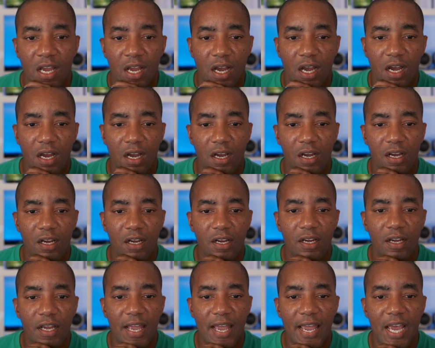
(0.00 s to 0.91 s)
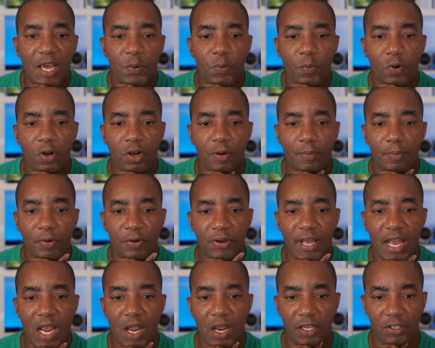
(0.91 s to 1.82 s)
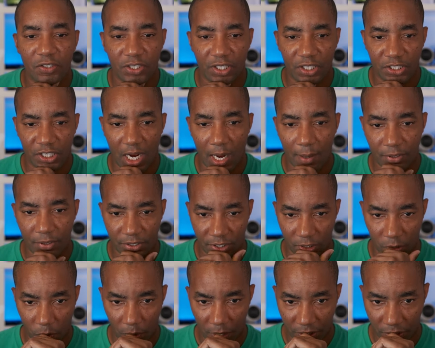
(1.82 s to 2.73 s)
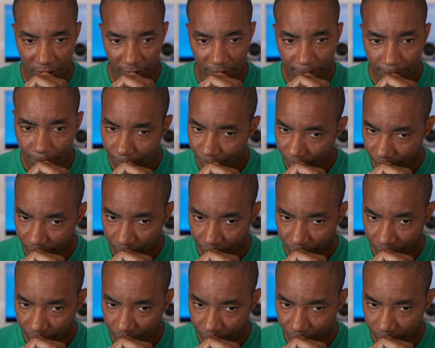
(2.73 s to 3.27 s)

Edward Bonet, looks like a top dressing question.